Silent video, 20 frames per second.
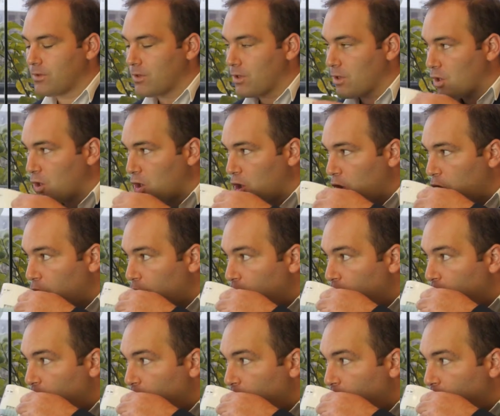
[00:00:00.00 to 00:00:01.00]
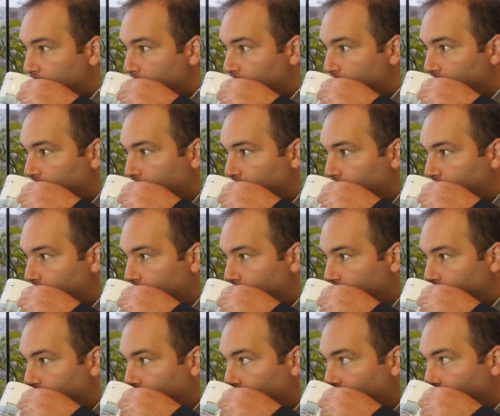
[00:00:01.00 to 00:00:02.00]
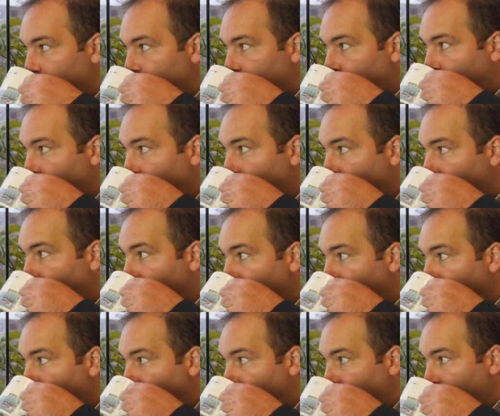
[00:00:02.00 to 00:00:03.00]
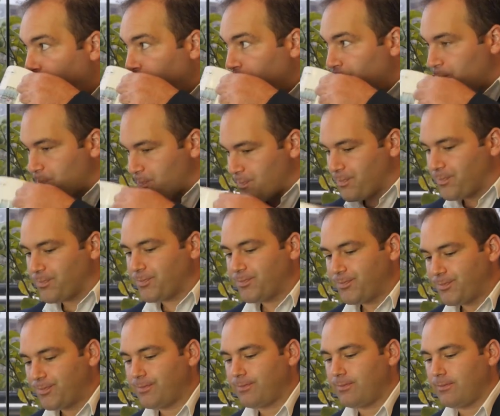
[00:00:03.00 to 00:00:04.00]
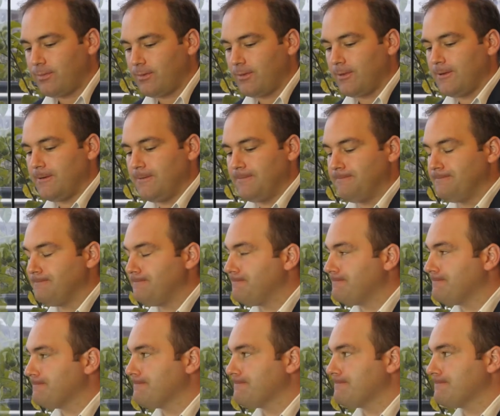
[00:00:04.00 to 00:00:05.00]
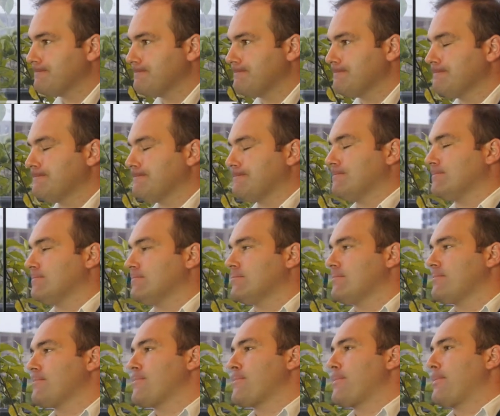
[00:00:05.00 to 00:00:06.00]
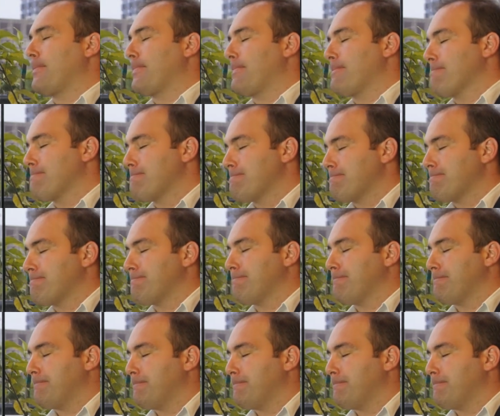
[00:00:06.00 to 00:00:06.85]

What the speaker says: (silent)